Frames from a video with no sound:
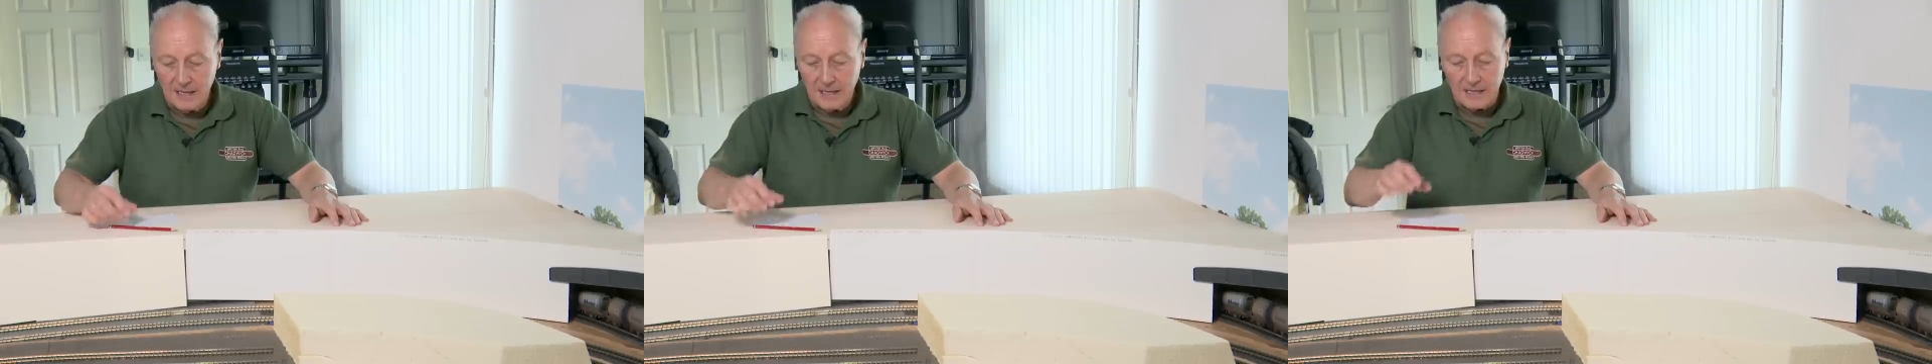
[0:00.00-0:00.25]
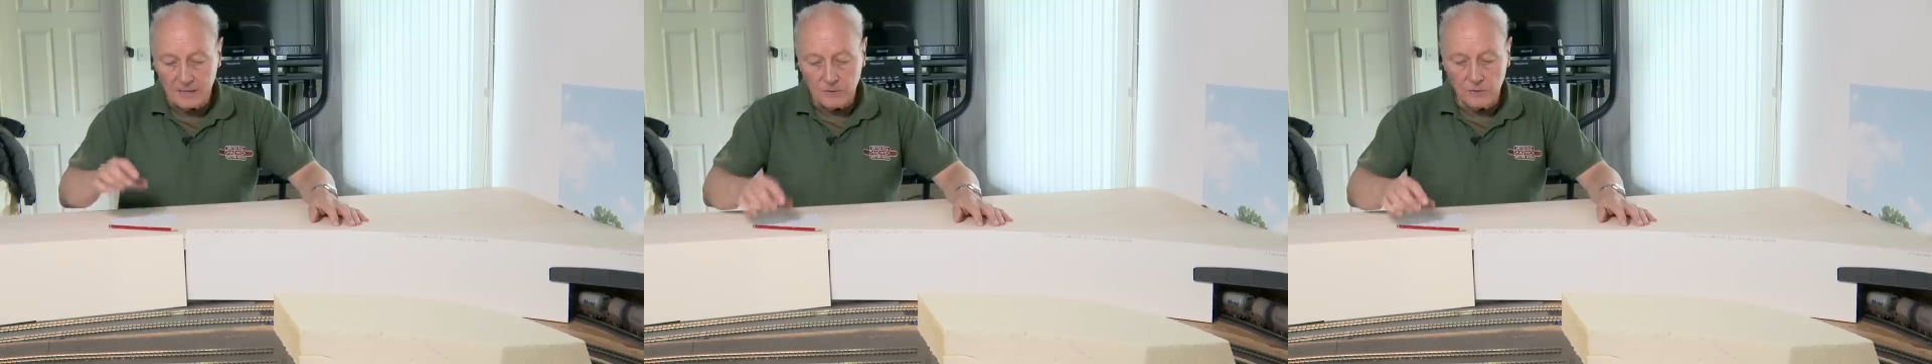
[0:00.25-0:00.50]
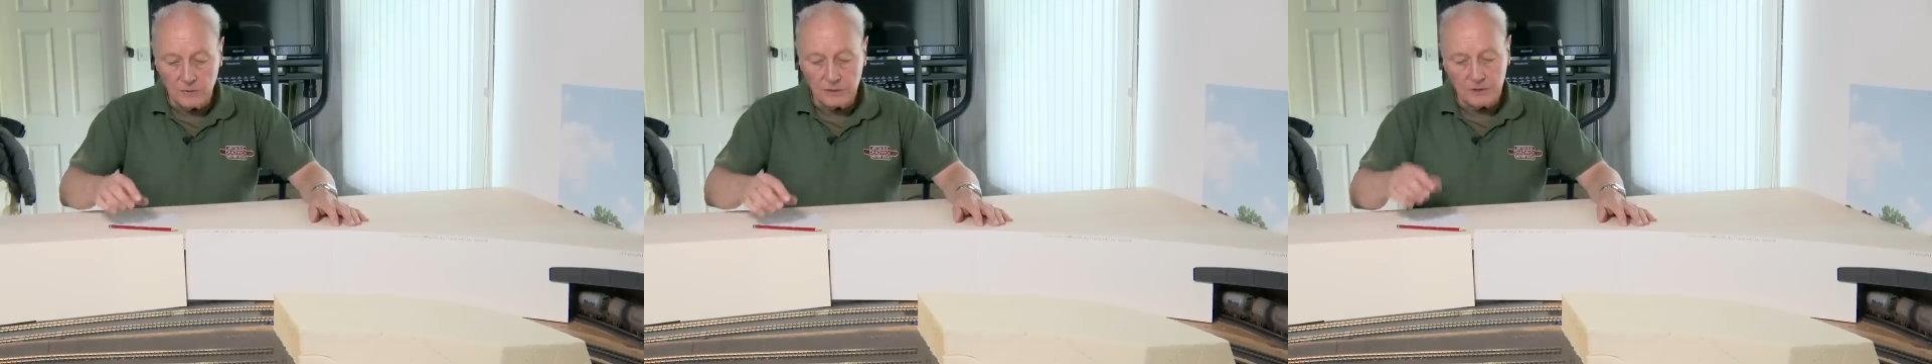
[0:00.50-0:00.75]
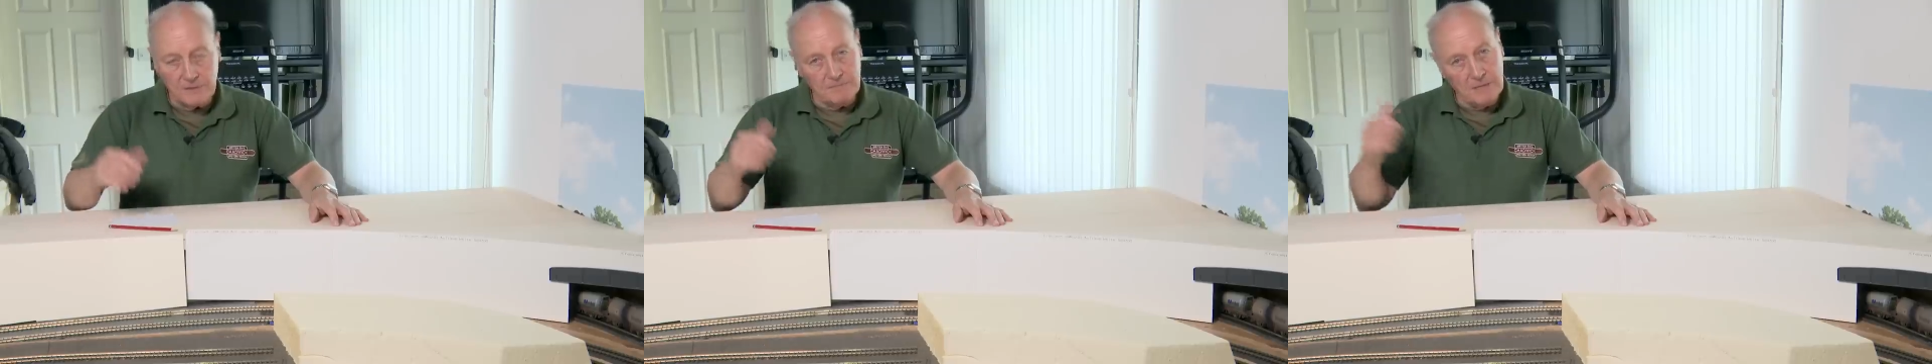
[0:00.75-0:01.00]
And I
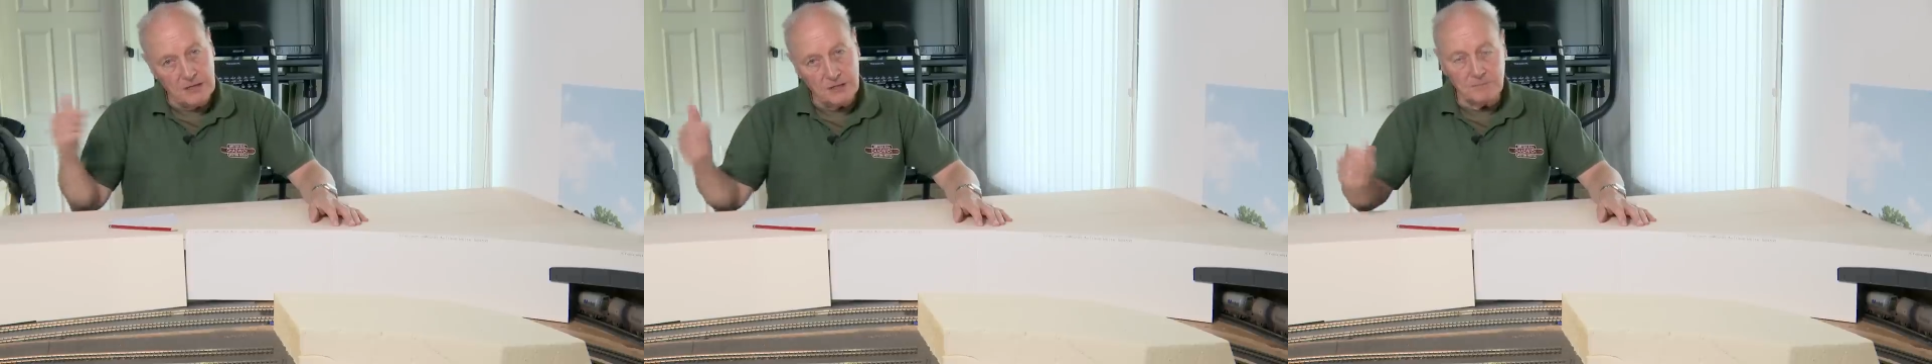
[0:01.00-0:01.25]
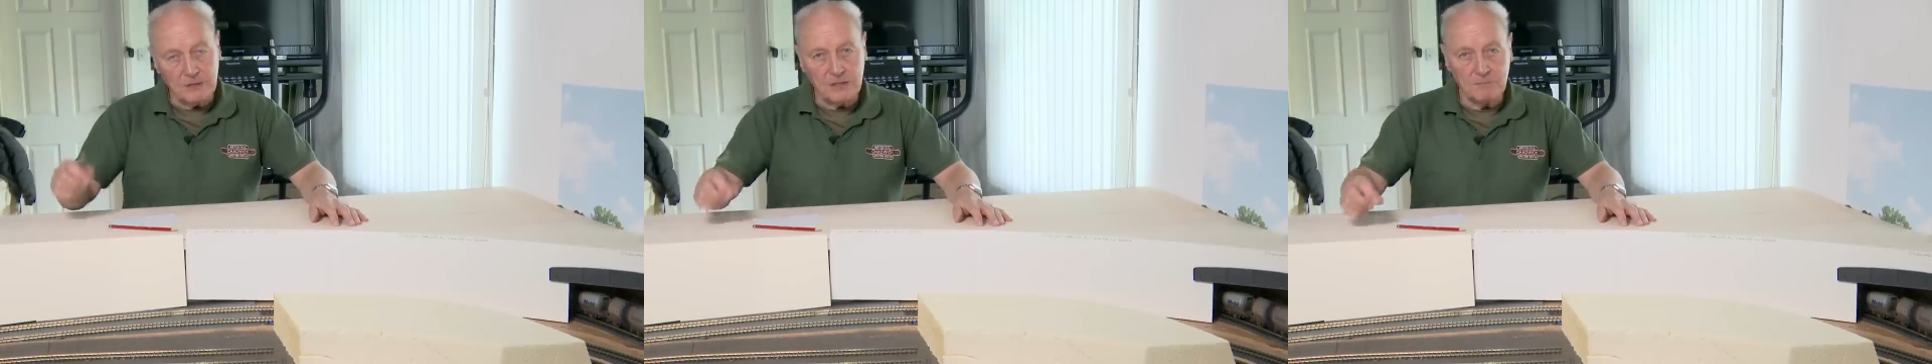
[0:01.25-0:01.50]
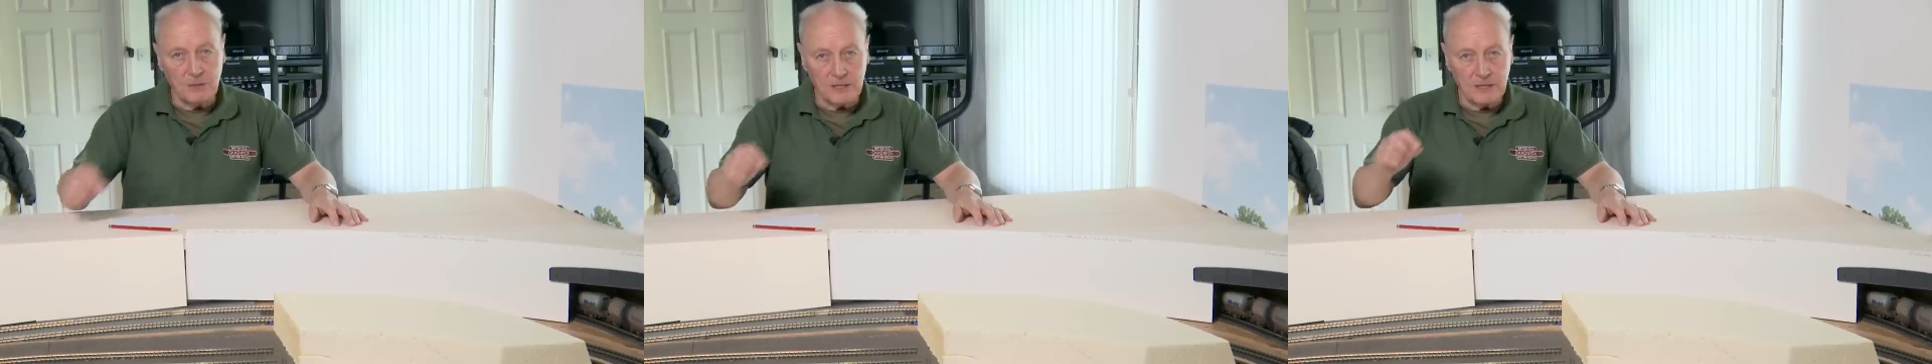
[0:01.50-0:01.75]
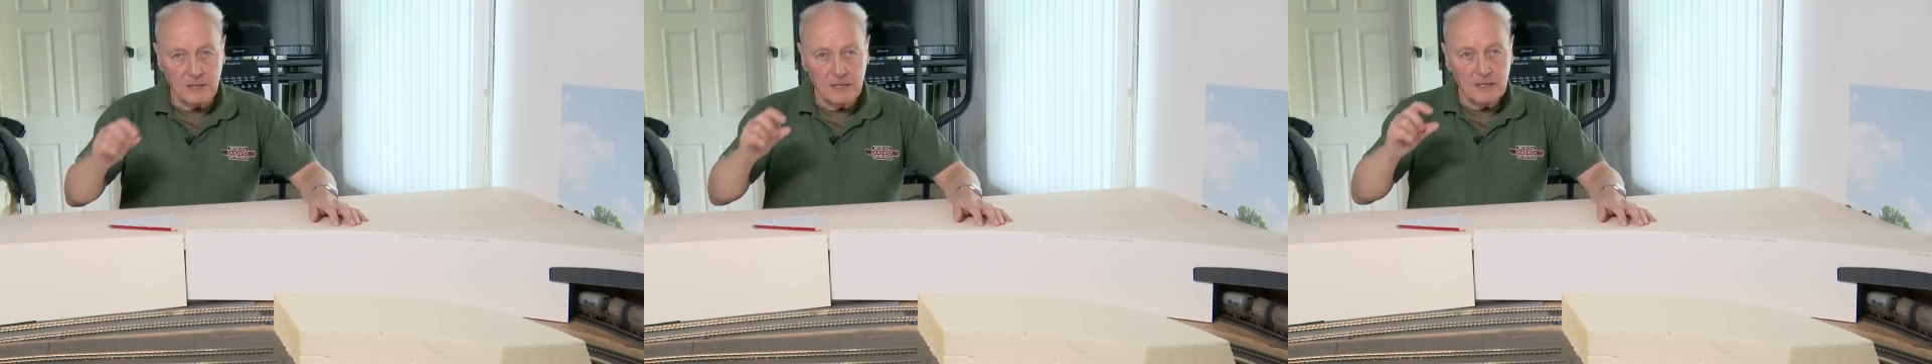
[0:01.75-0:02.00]
also have measured this,
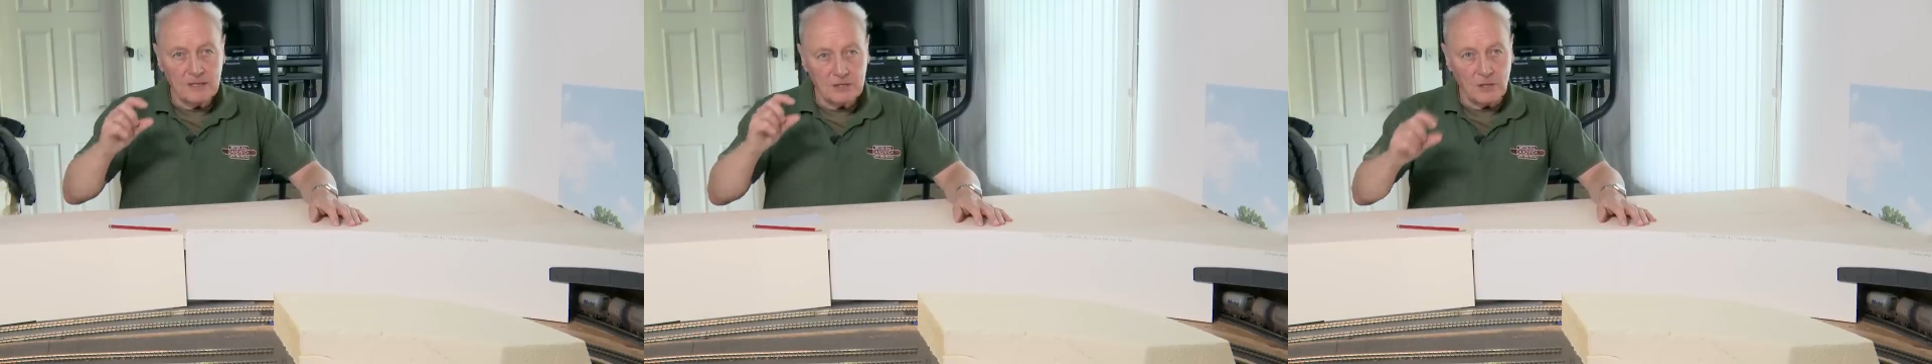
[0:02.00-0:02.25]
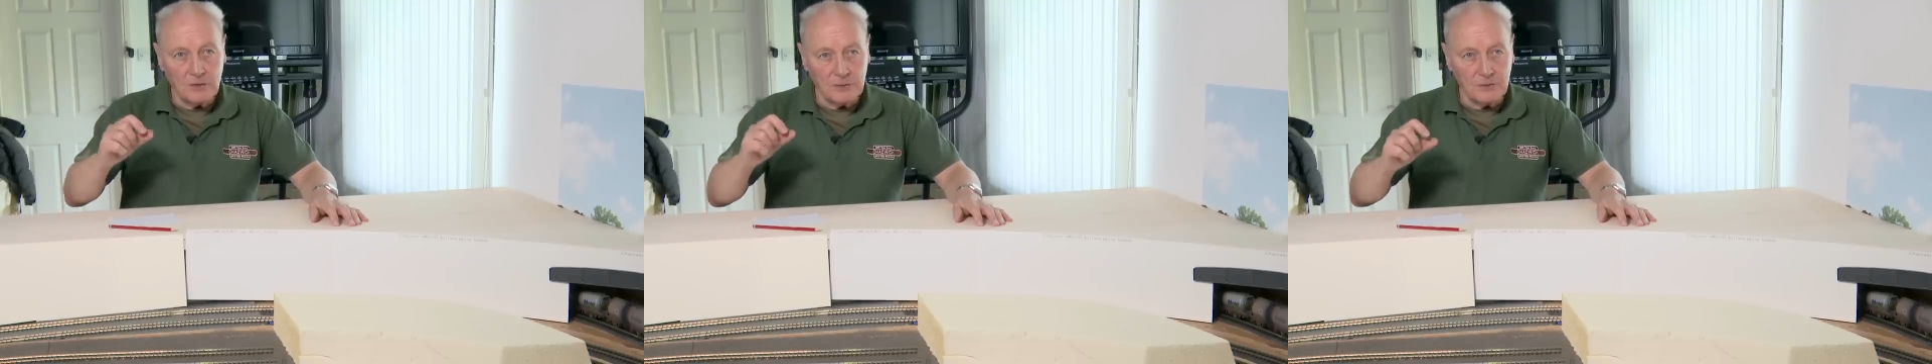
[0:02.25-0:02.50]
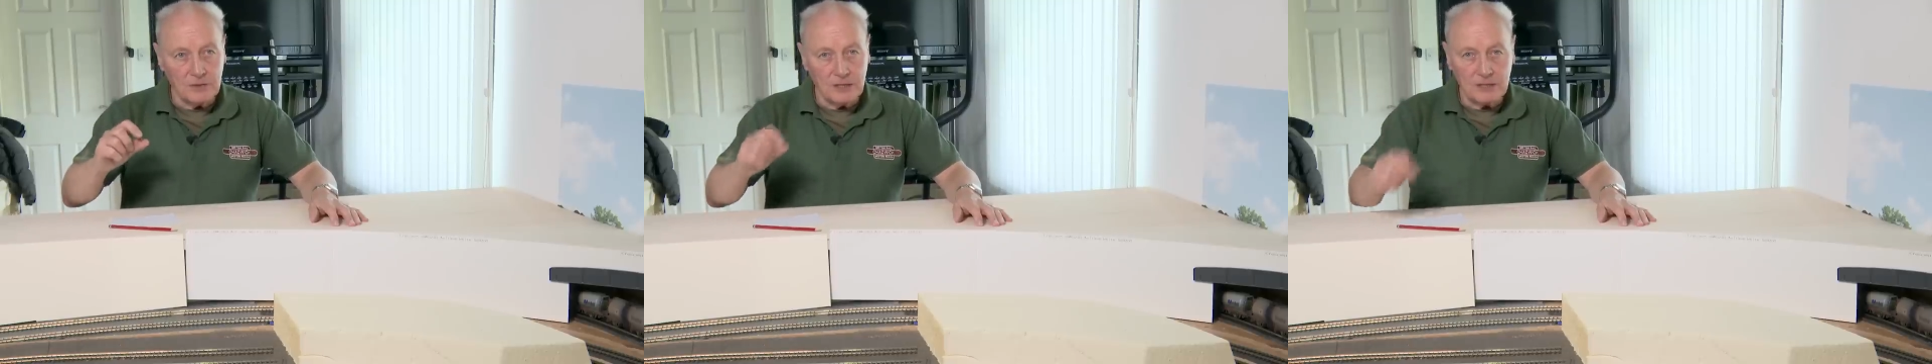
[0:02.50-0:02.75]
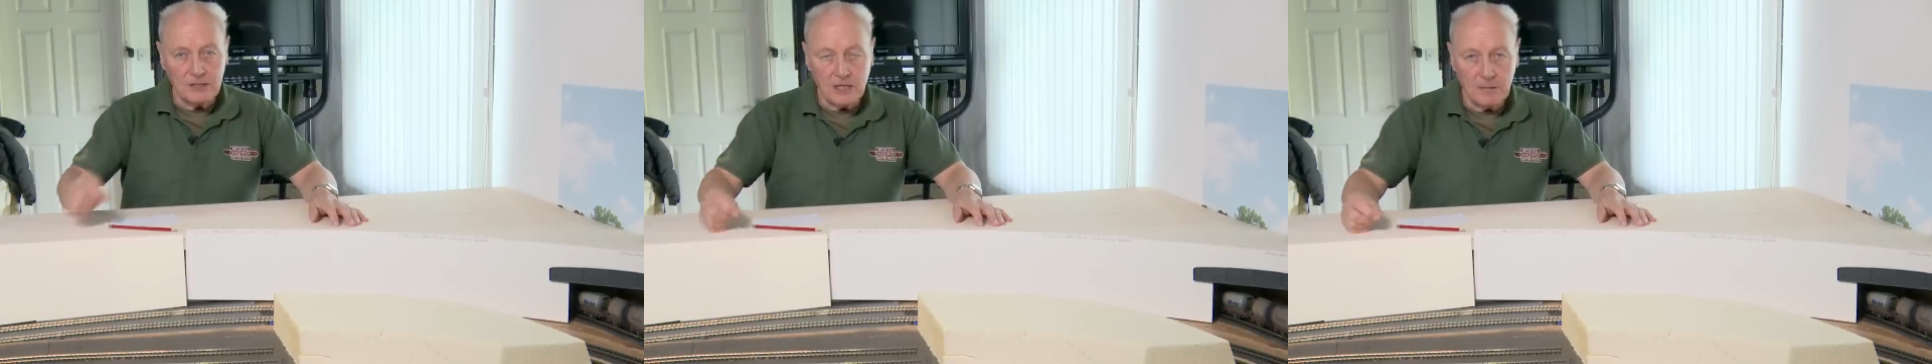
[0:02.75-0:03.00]
my solenoid
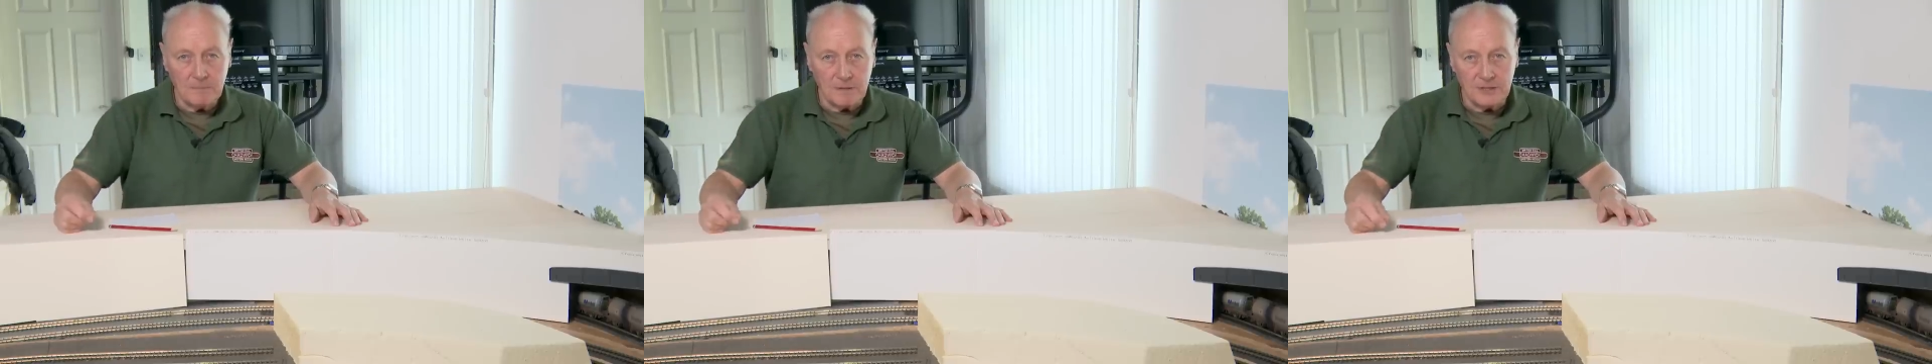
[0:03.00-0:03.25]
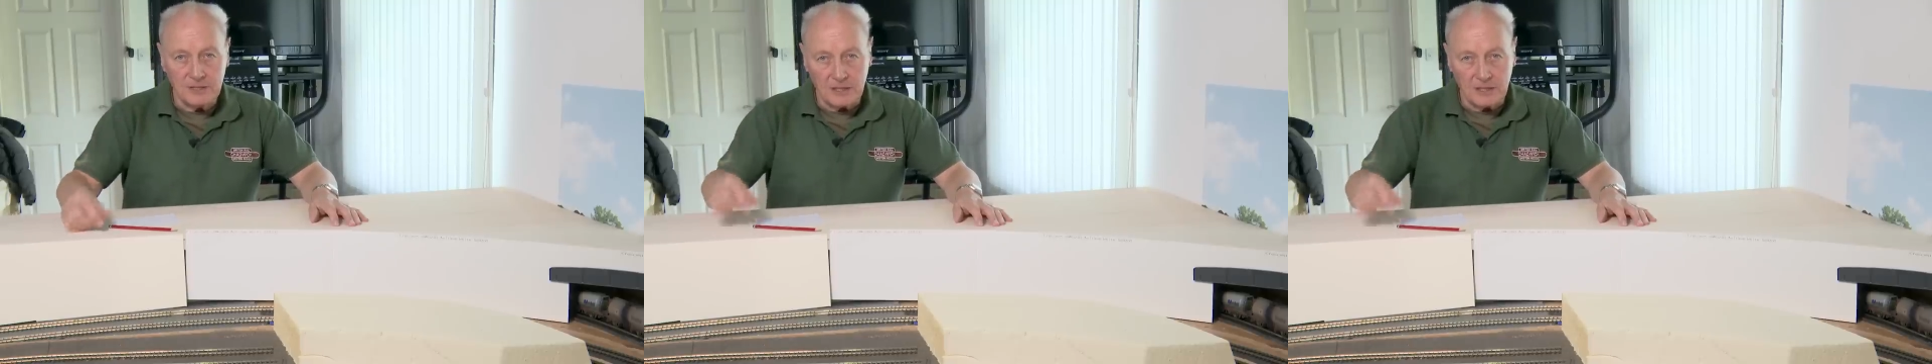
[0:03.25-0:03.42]
uncouplers,